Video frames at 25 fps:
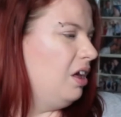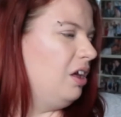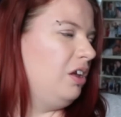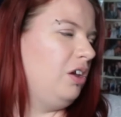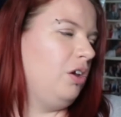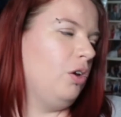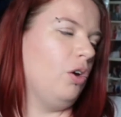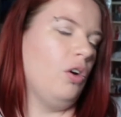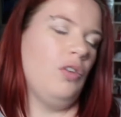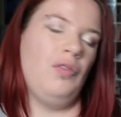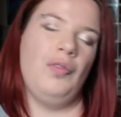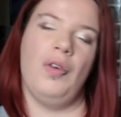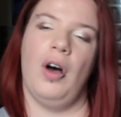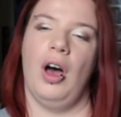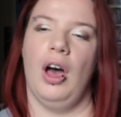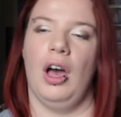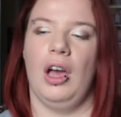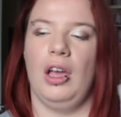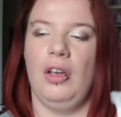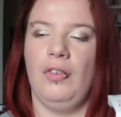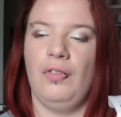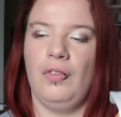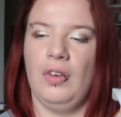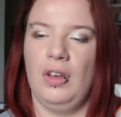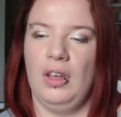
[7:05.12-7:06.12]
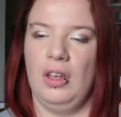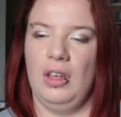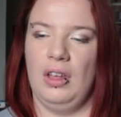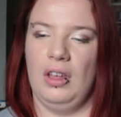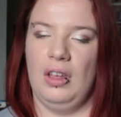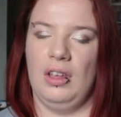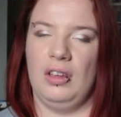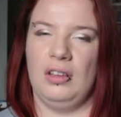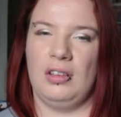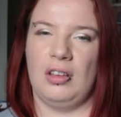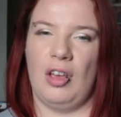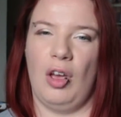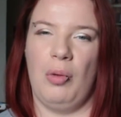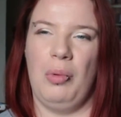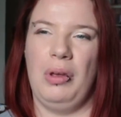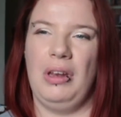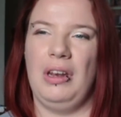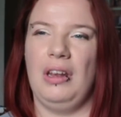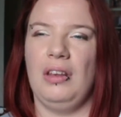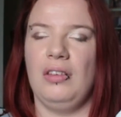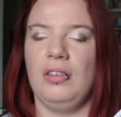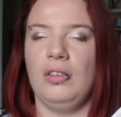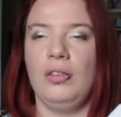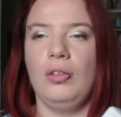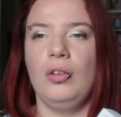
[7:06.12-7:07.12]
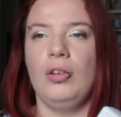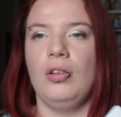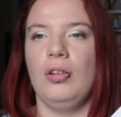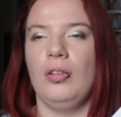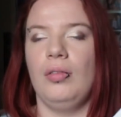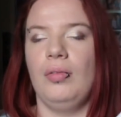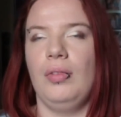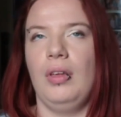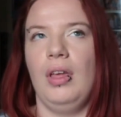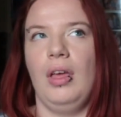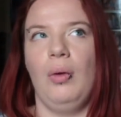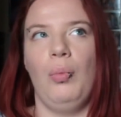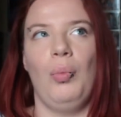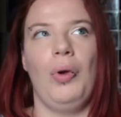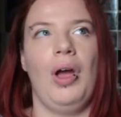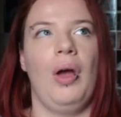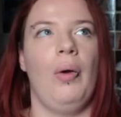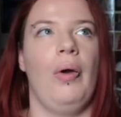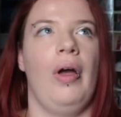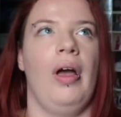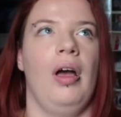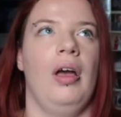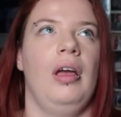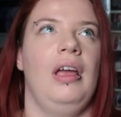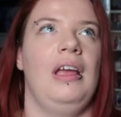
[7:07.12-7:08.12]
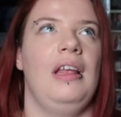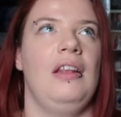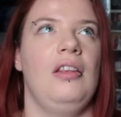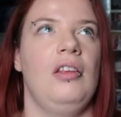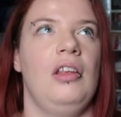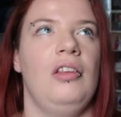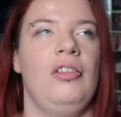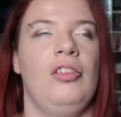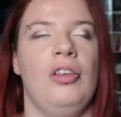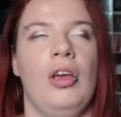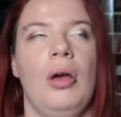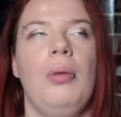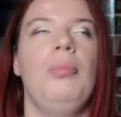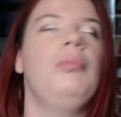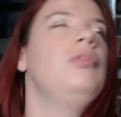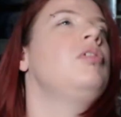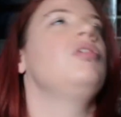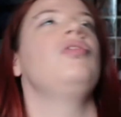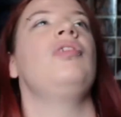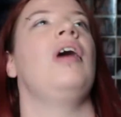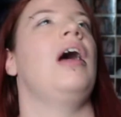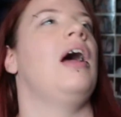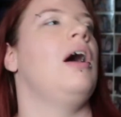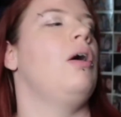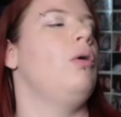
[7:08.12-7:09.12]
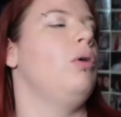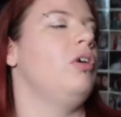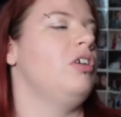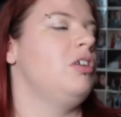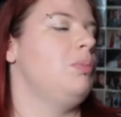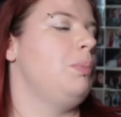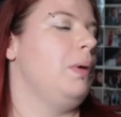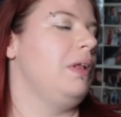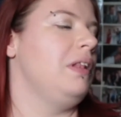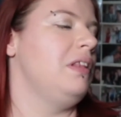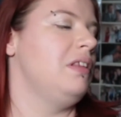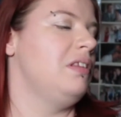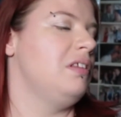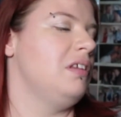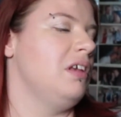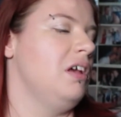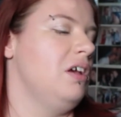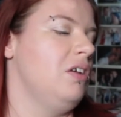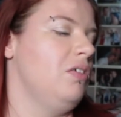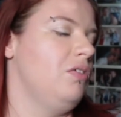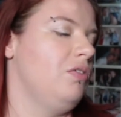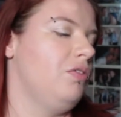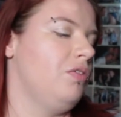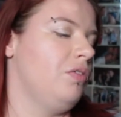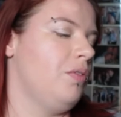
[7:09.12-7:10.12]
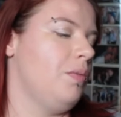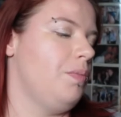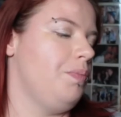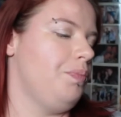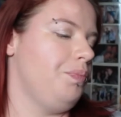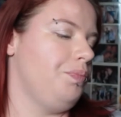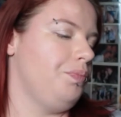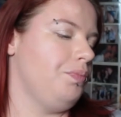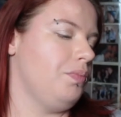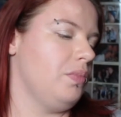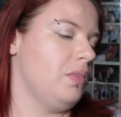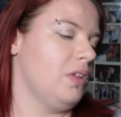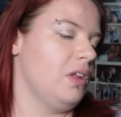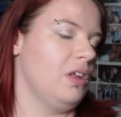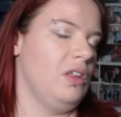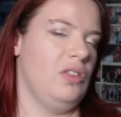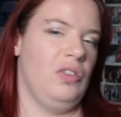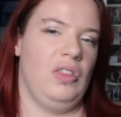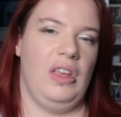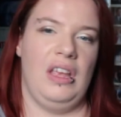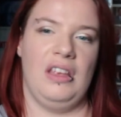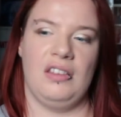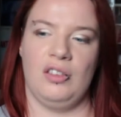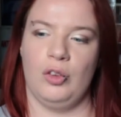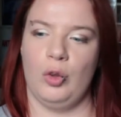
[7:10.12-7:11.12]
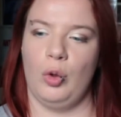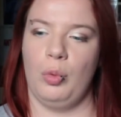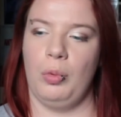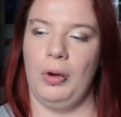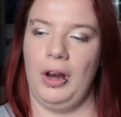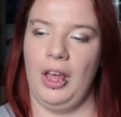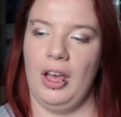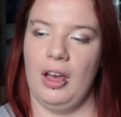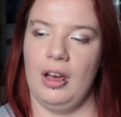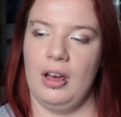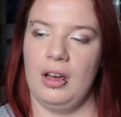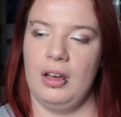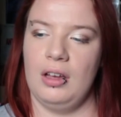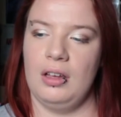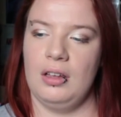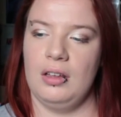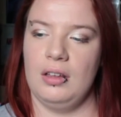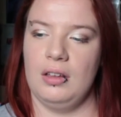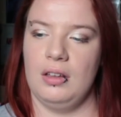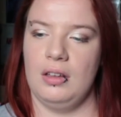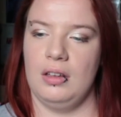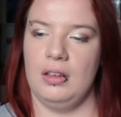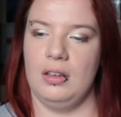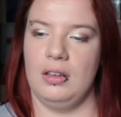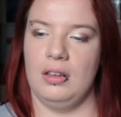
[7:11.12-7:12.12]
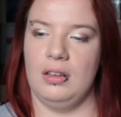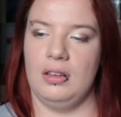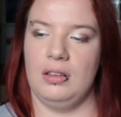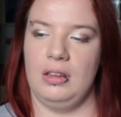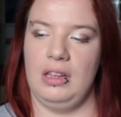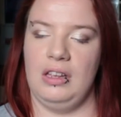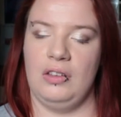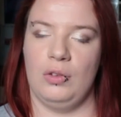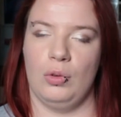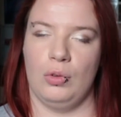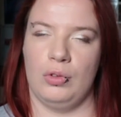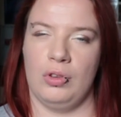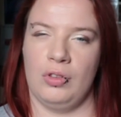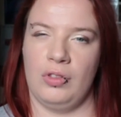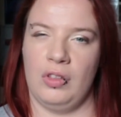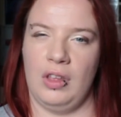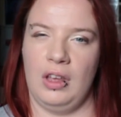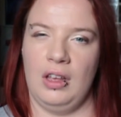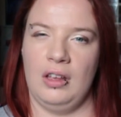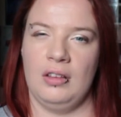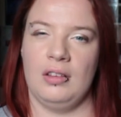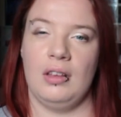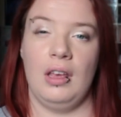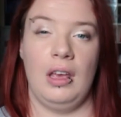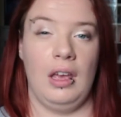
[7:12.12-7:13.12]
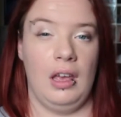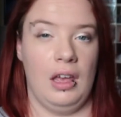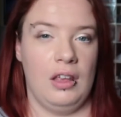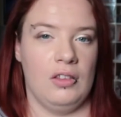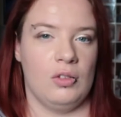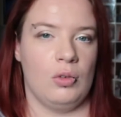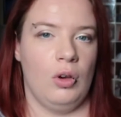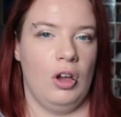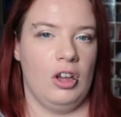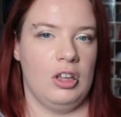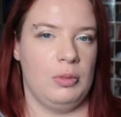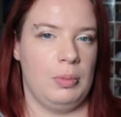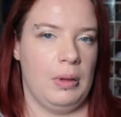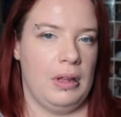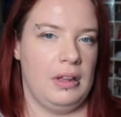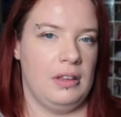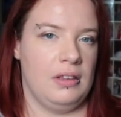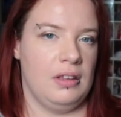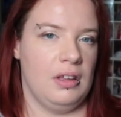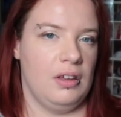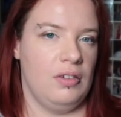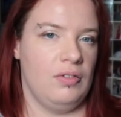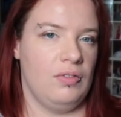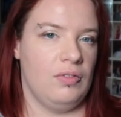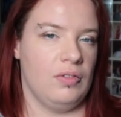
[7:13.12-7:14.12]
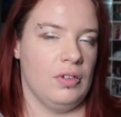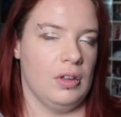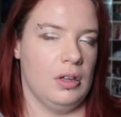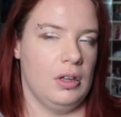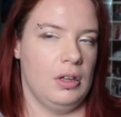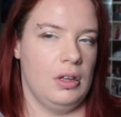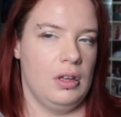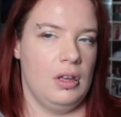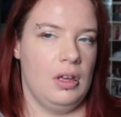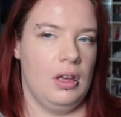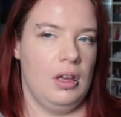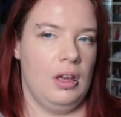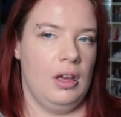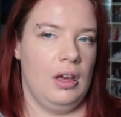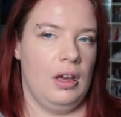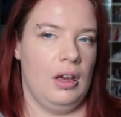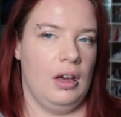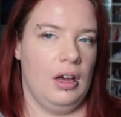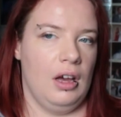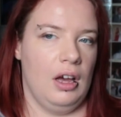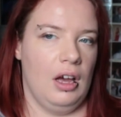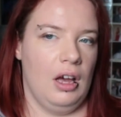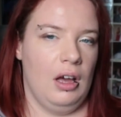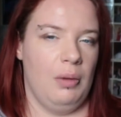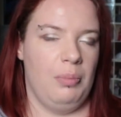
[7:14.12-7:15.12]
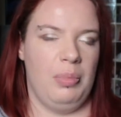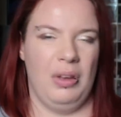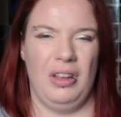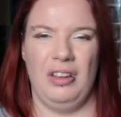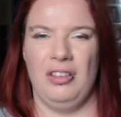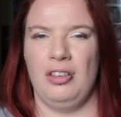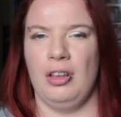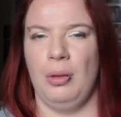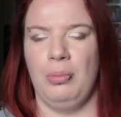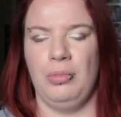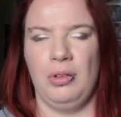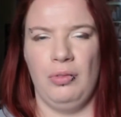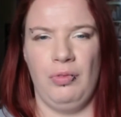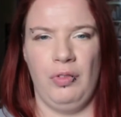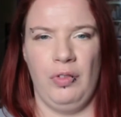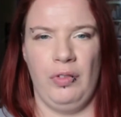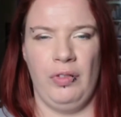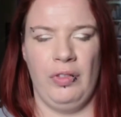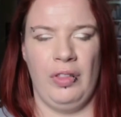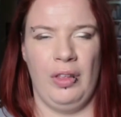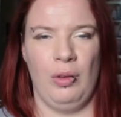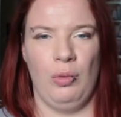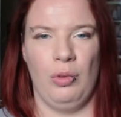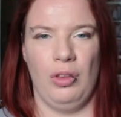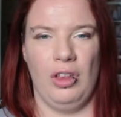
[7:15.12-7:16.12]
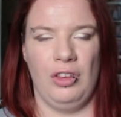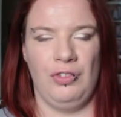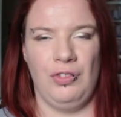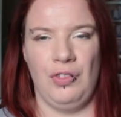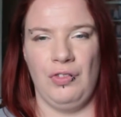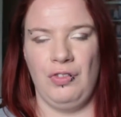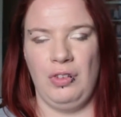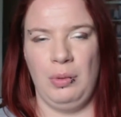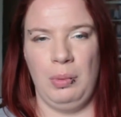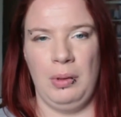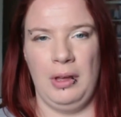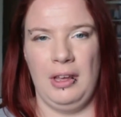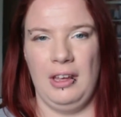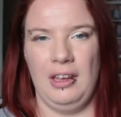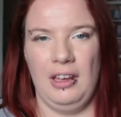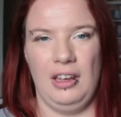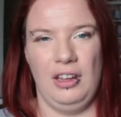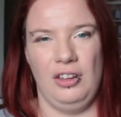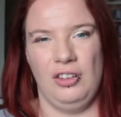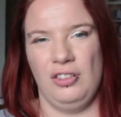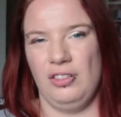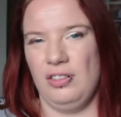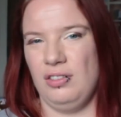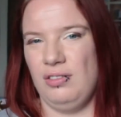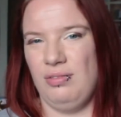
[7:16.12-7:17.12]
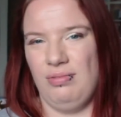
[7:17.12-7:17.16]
You got five. So, I mean, it's not, in terms of how expensive these normally are, these sorts of things, it is quite expensive. But in terms of if you think, well, that's 50p each,